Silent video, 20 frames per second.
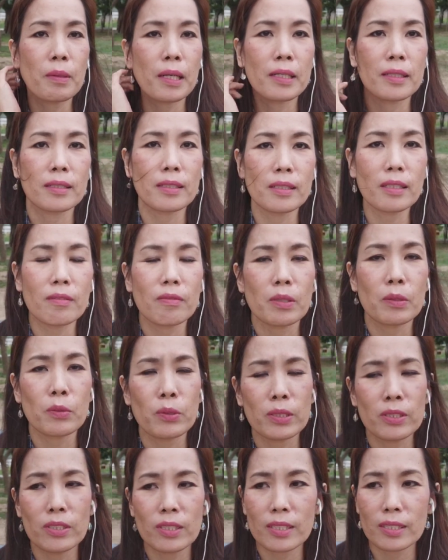myself, I
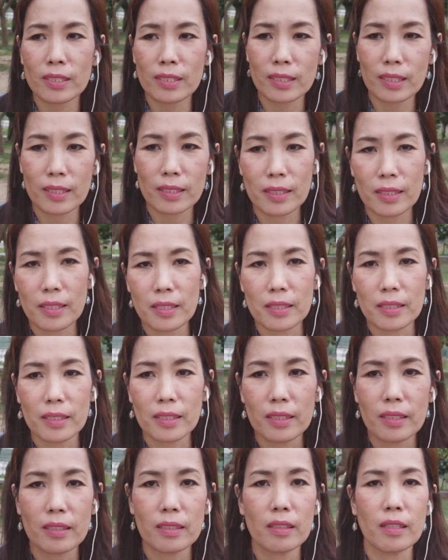was just
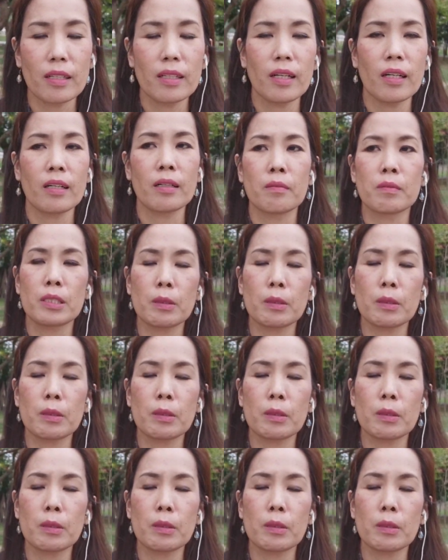um,